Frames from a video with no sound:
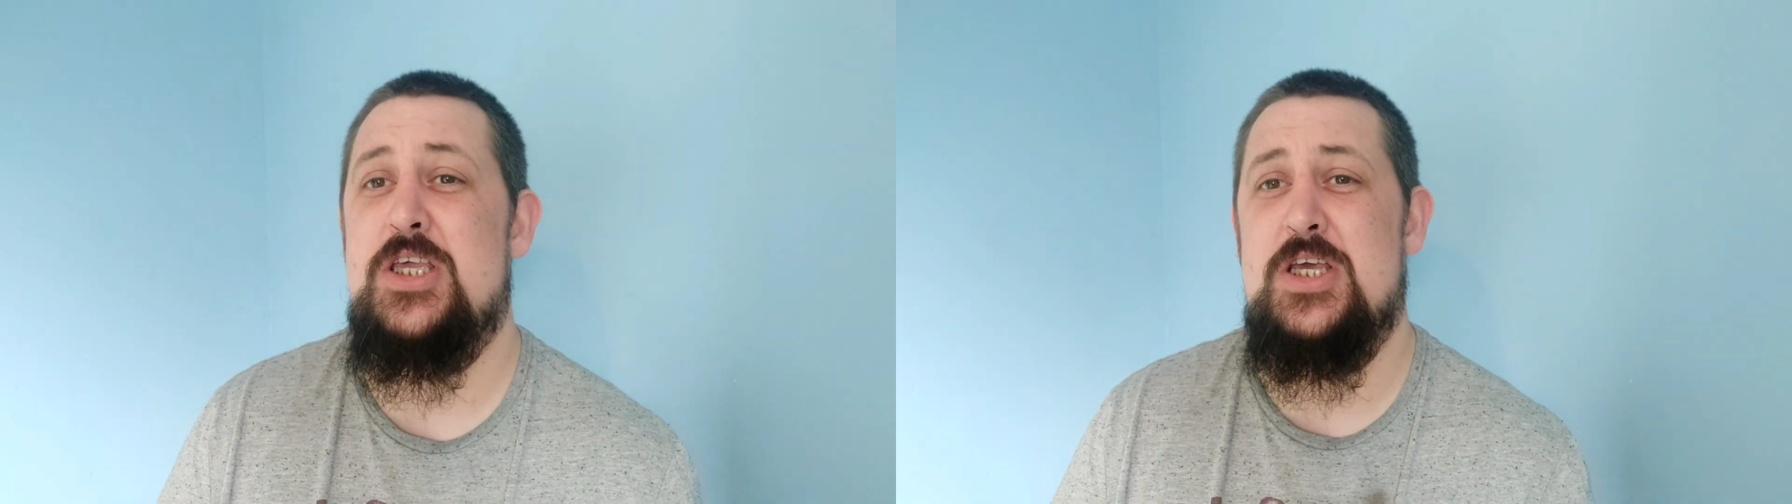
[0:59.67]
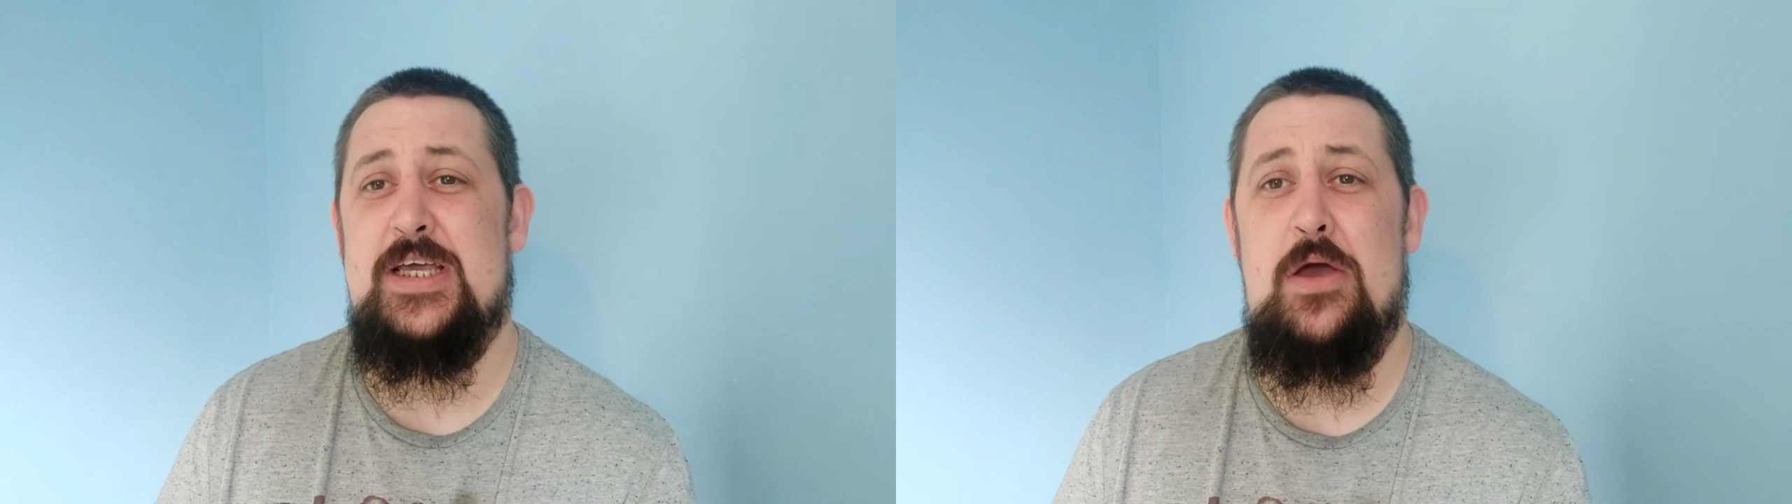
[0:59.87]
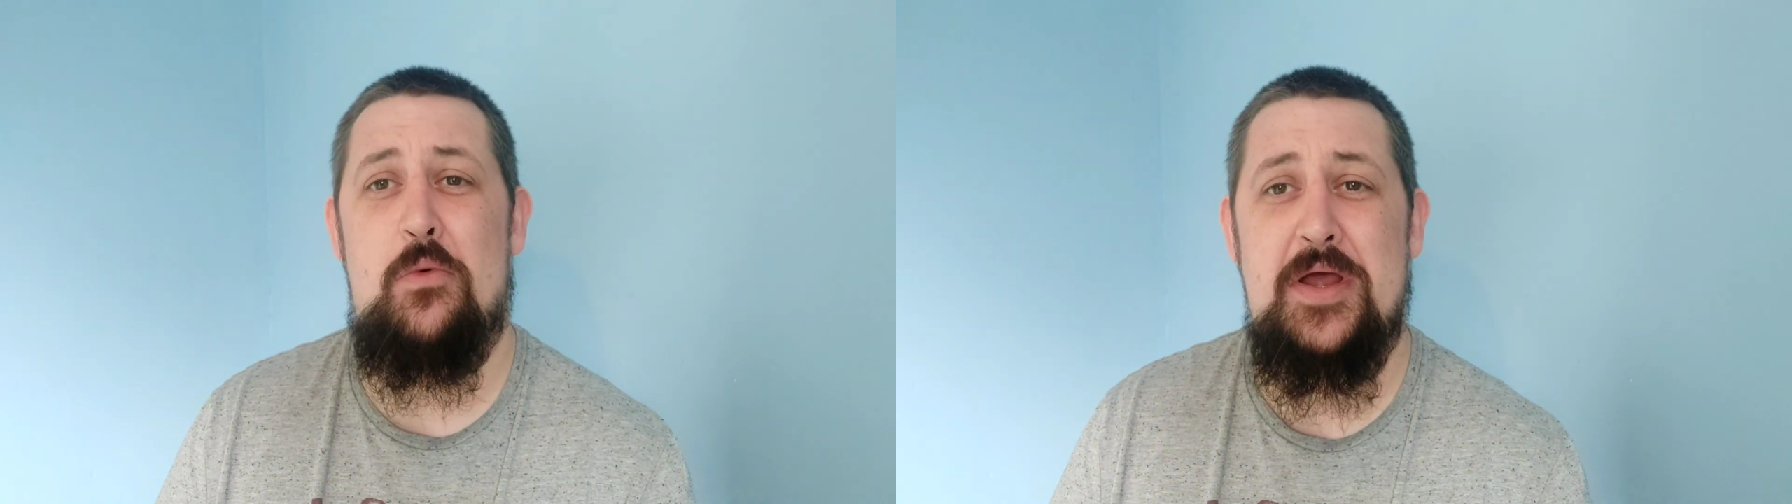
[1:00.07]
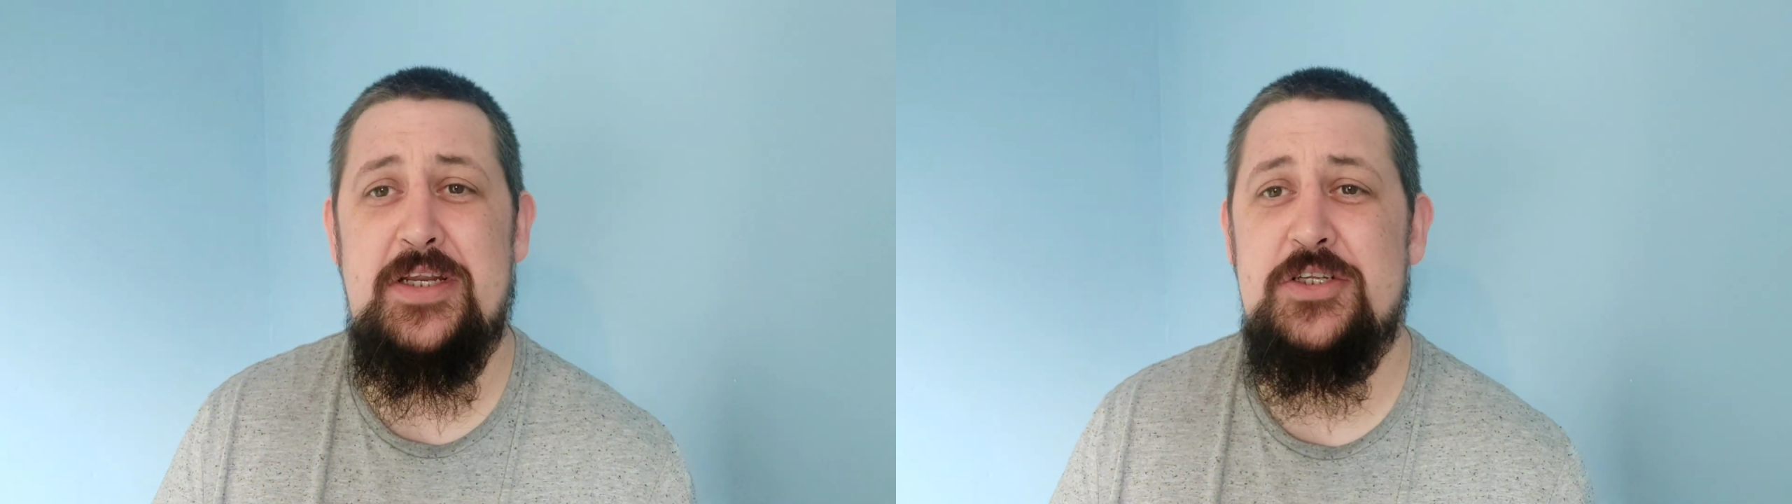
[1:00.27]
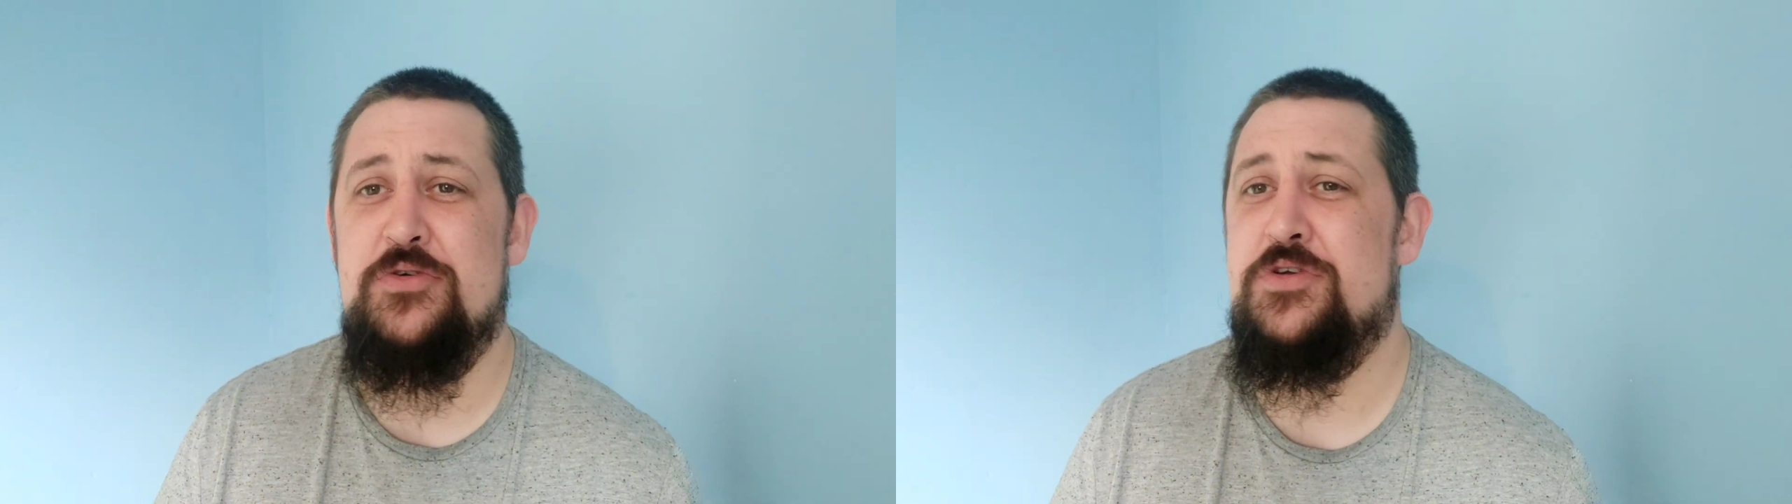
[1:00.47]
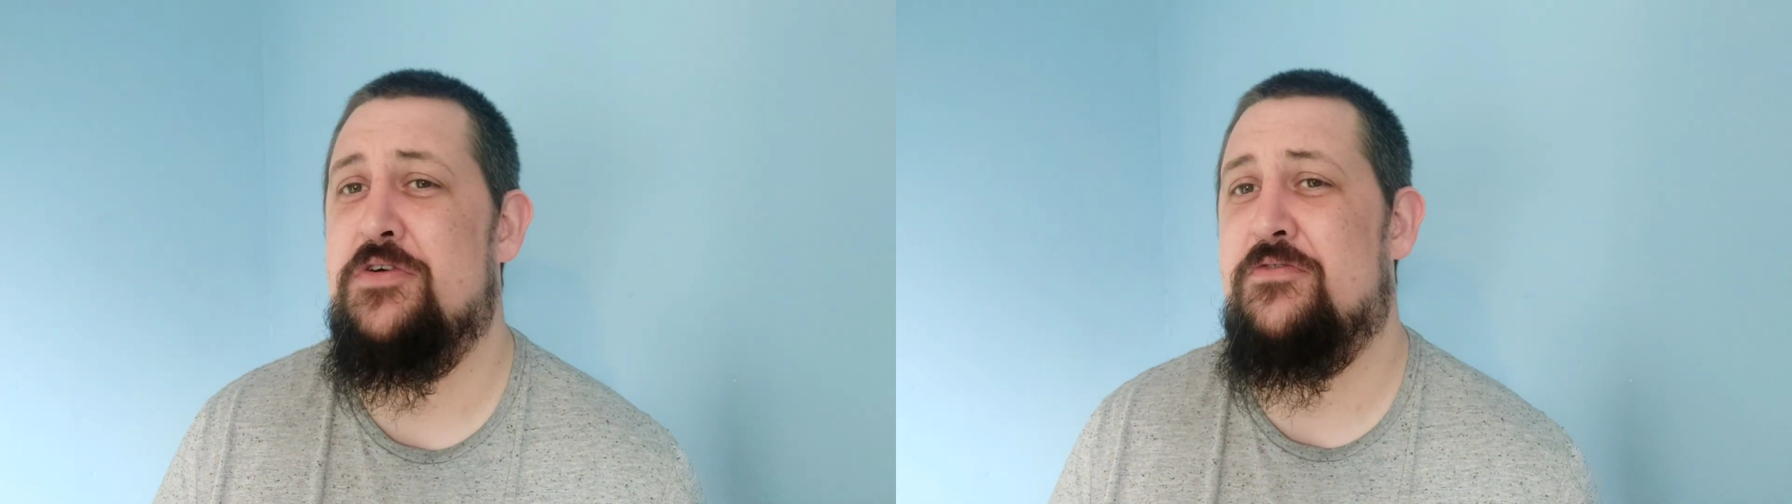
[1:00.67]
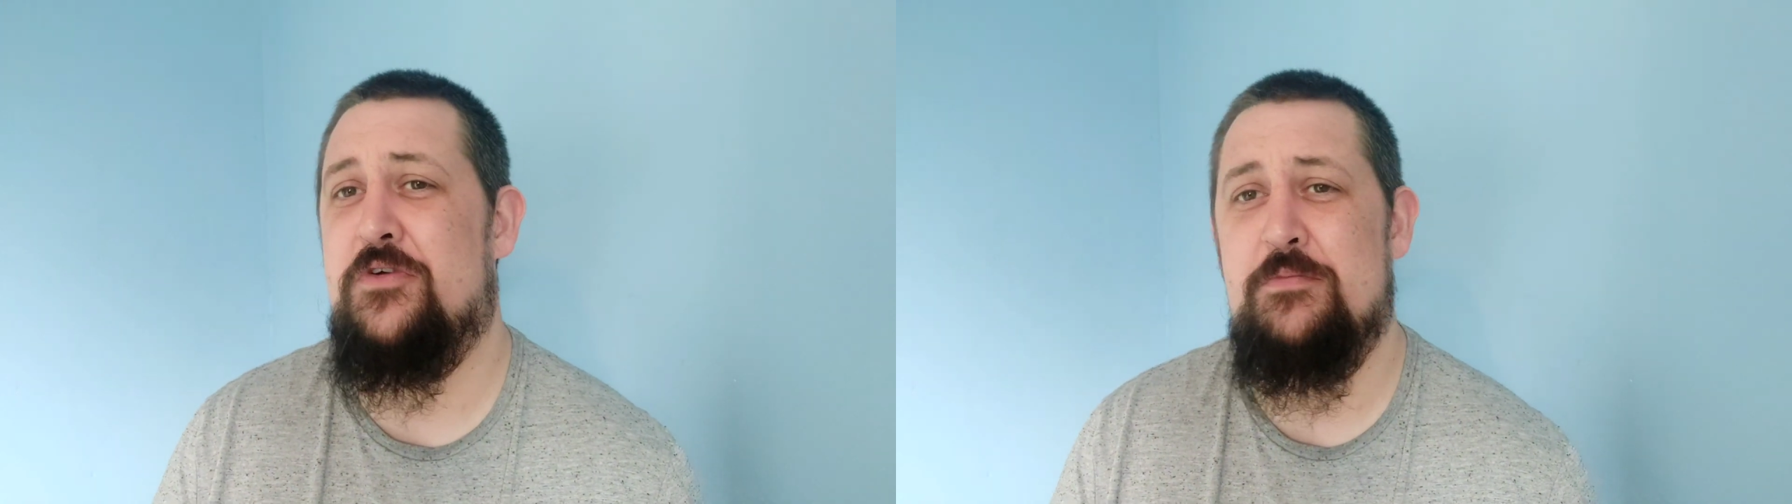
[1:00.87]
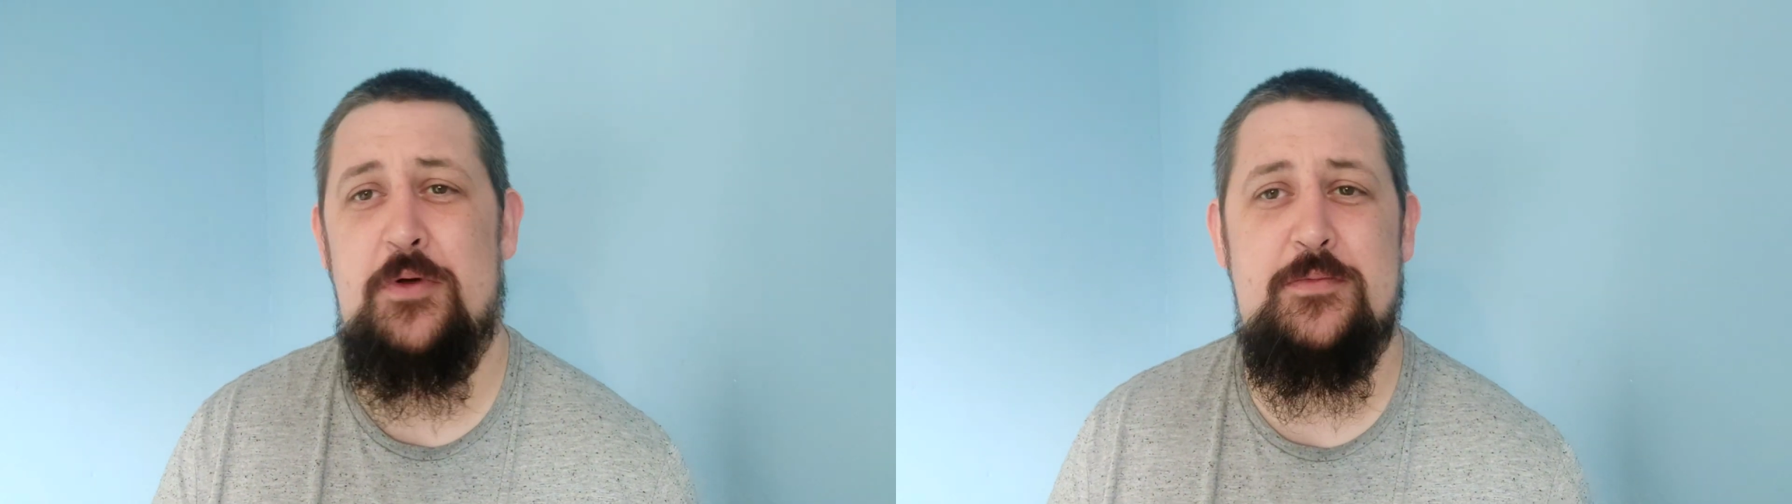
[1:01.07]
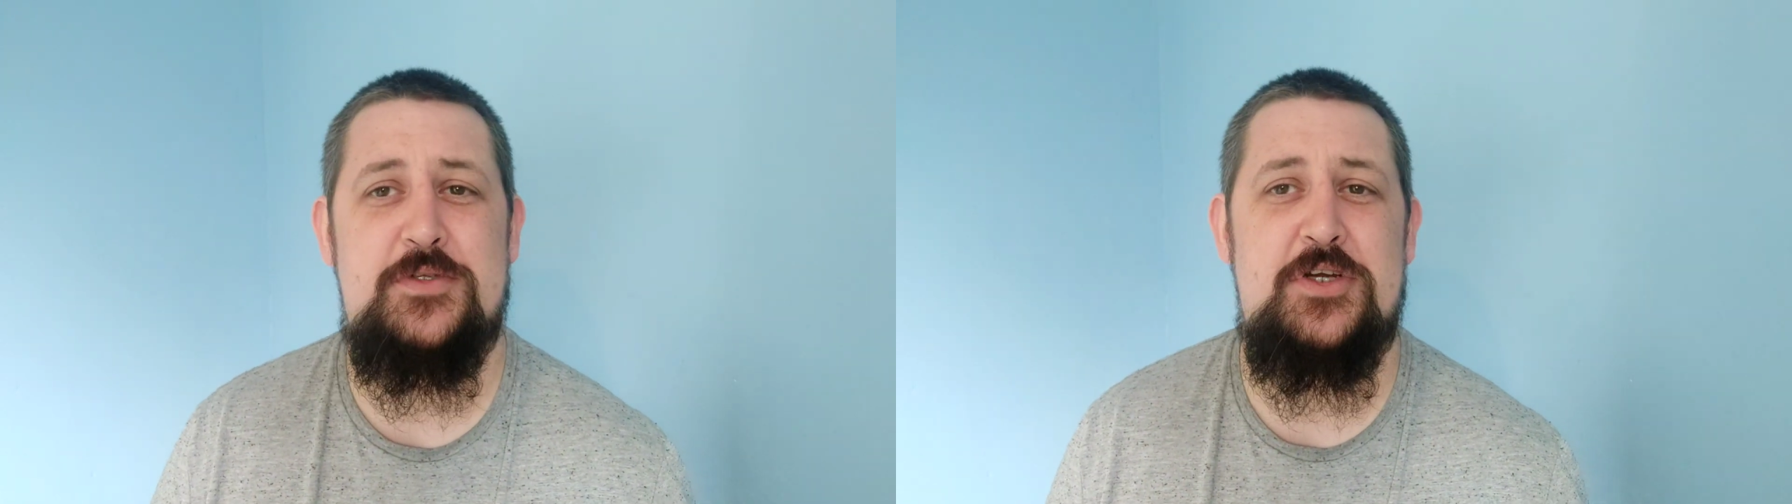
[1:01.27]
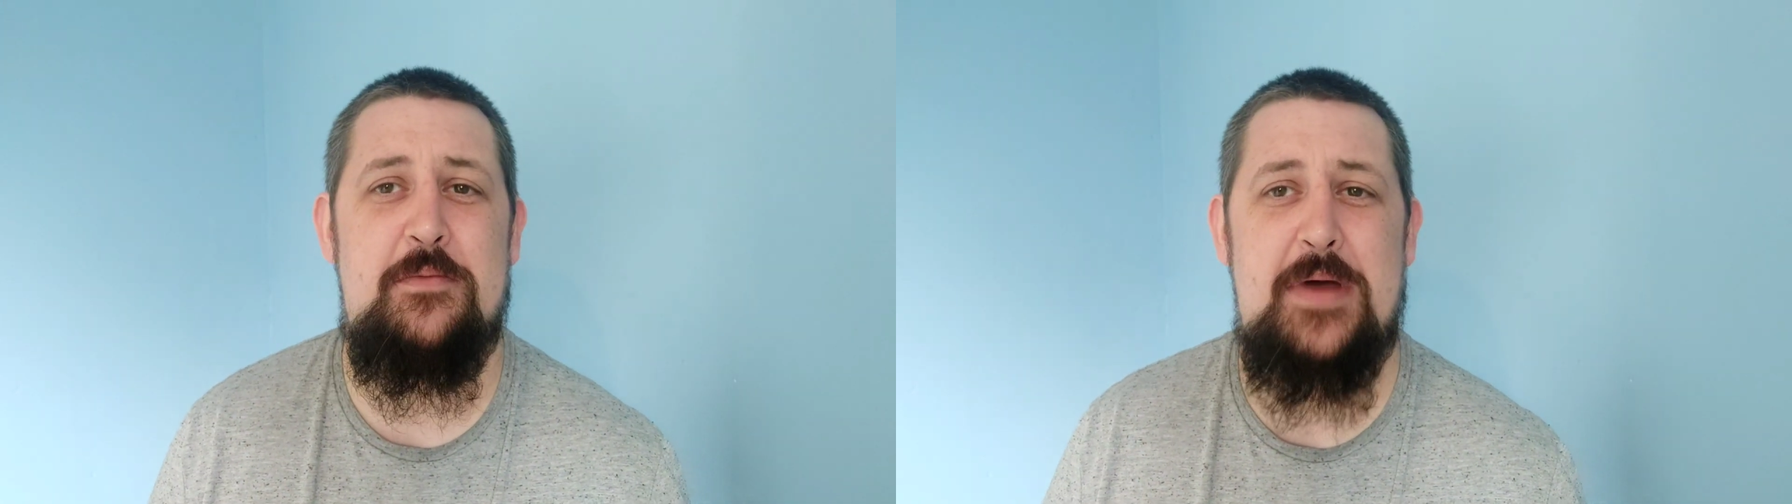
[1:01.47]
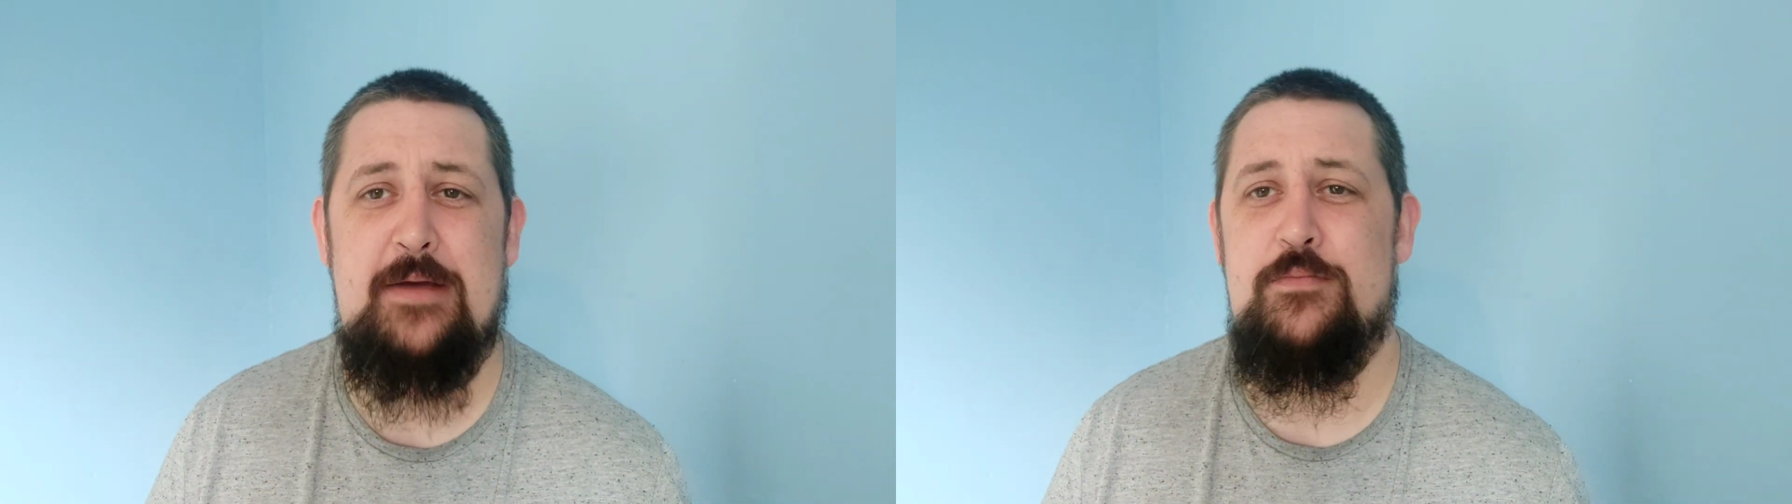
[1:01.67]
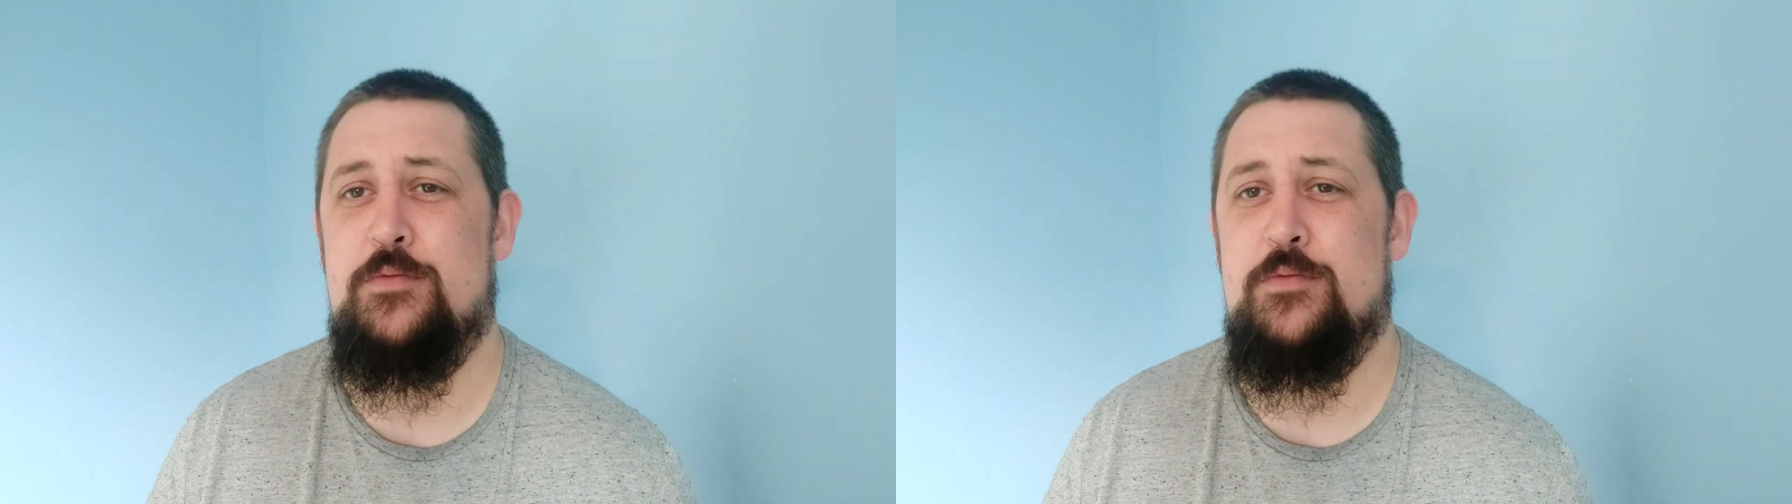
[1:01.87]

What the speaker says: You'll get winded doing your front bumps and your back